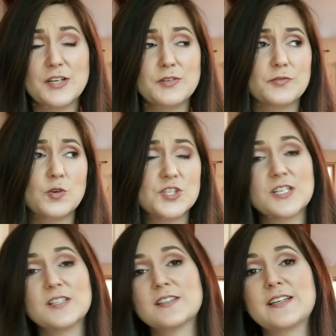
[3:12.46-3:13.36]

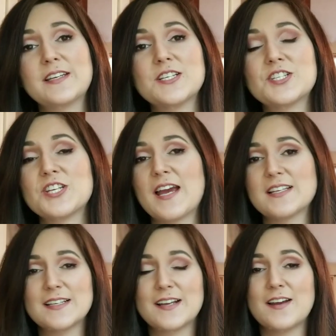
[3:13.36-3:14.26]
Unfortunately, she
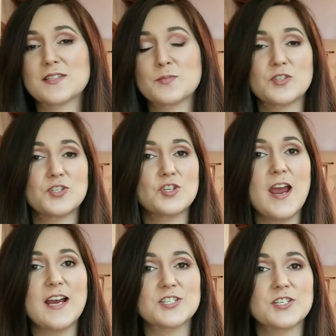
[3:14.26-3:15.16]
hasn't got as much
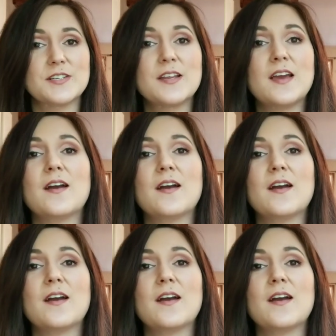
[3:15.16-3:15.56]
traction